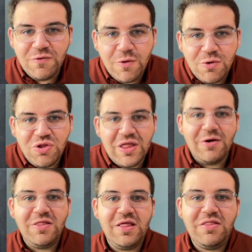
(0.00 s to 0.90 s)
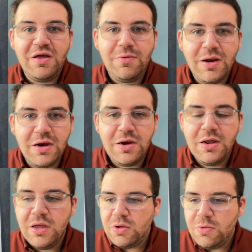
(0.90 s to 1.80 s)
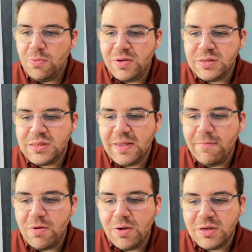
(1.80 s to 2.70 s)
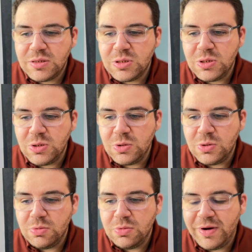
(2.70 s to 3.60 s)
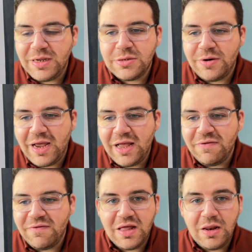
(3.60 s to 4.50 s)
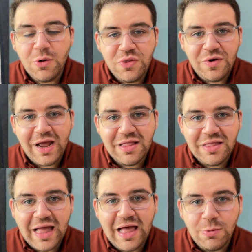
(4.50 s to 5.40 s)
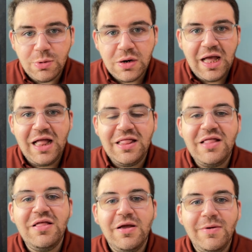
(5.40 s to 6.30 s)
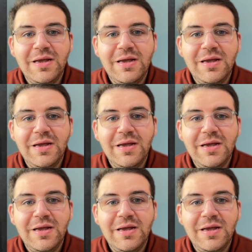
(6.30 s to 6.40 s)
to crouch down and then they run. When someone wants to raise their head, they lower their head down and then they